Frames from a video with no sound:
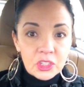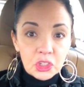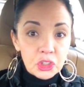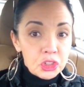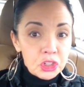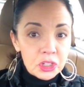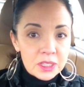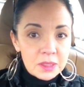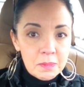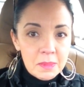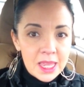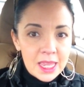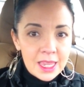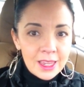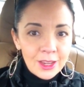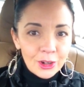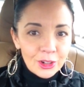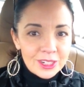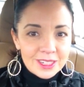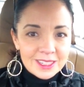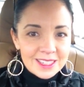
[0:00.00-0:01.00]
just
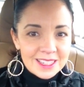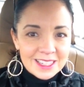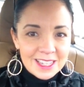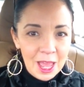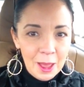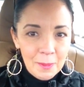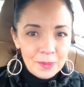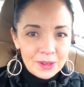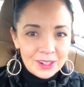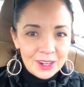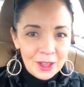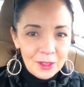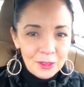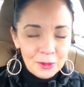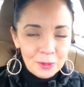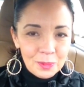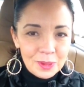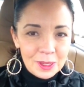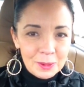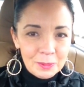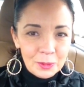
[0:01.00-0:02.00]
me, or does this happen to
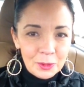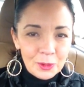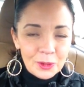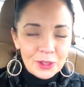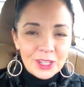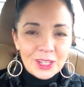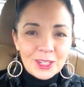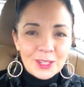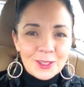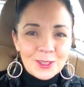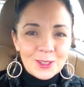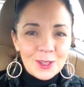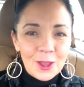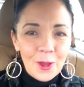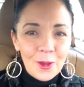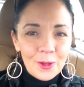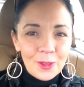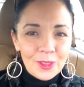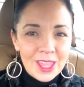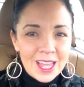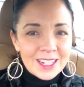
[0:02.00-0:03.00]
other people?
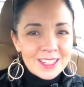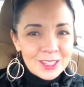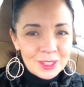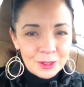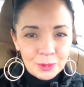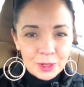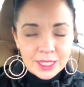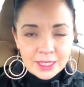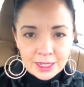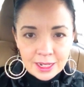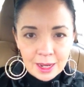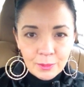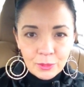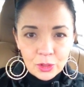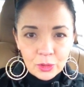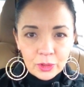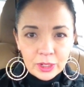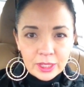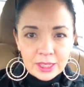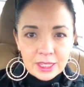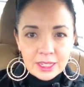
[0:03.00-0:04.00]
So that's the reason I'm
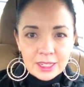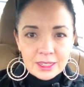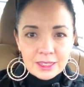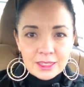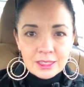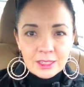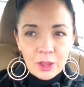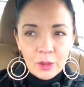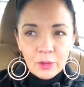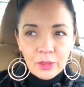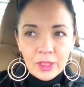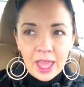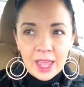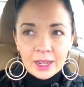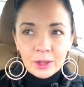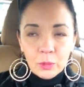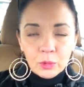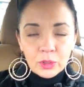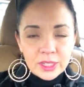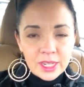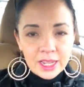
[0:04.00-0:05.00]
doing this, so that
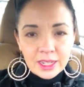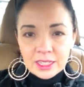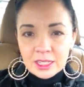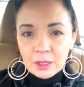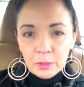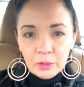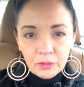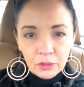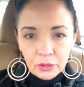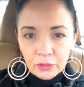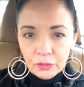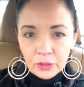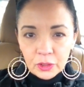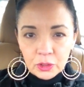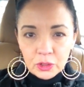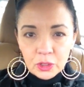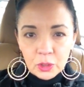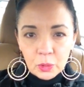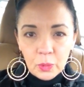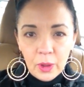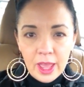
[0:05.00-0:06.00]
it will take some of your
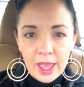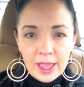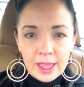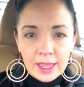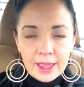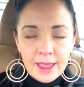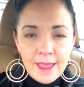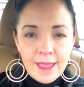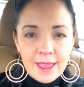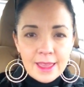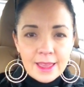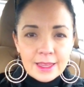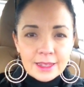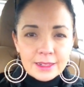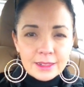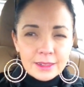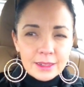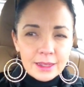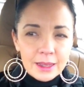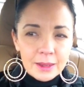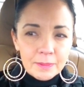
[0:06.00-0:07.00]
fears away
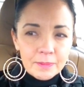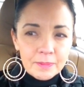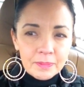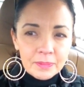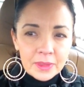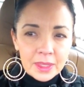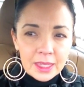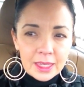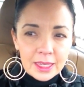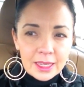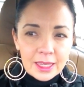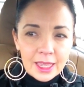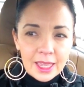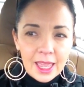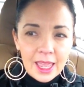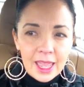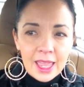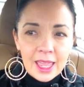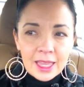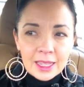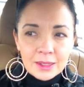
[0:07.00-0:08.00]
and
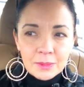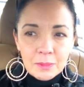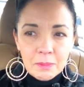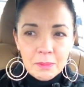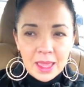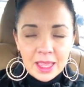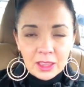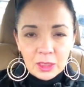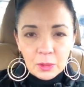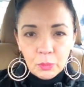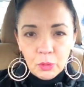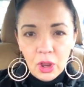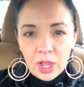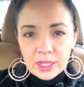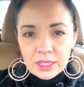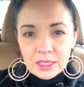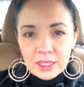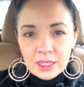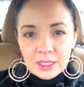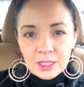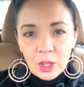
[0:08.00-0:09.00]
make the
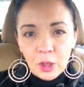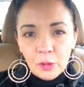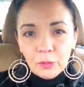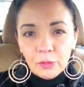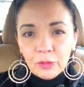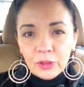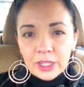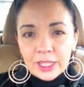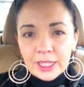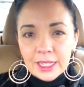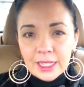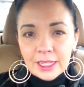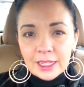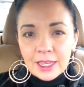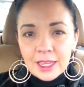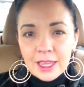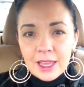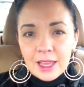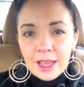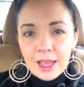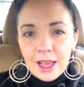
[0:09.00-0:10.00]
process hopefully
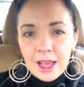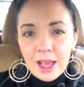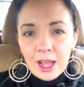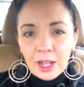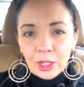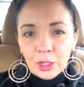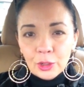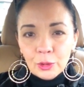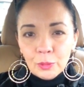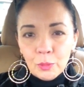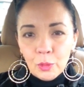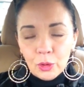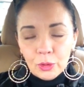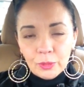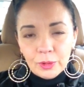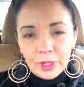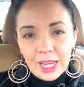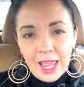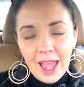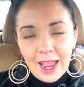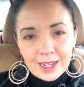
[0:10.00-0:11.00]
a little more
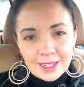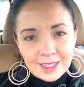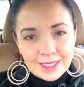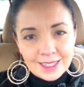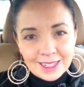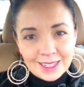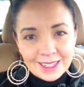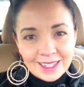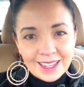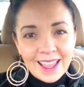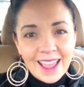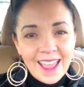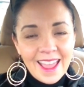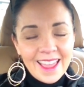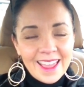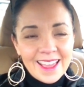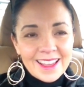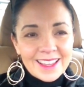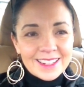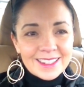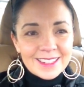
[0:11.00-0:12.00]
relaxing
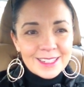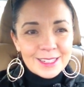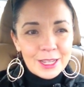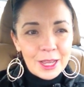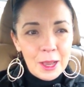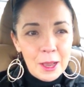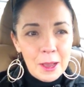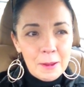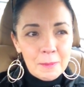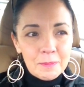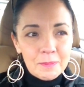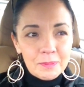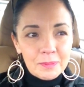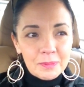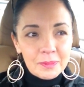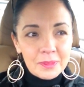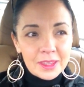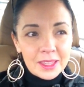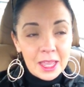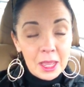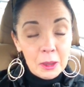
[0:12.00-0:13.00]
and
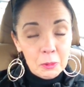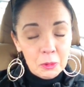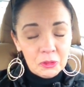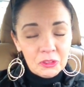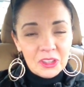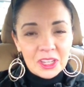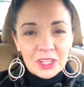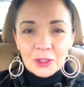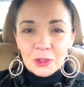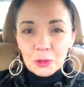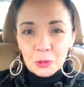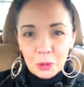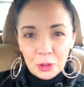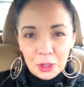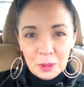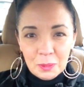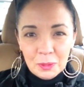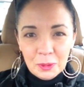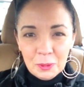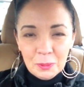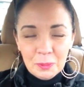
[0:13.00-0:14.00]
I won't say
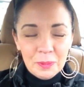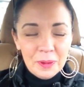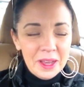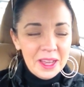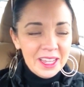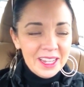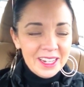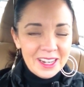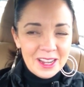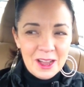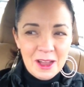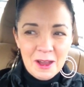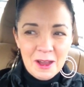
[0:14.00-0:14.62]
enjoyable, but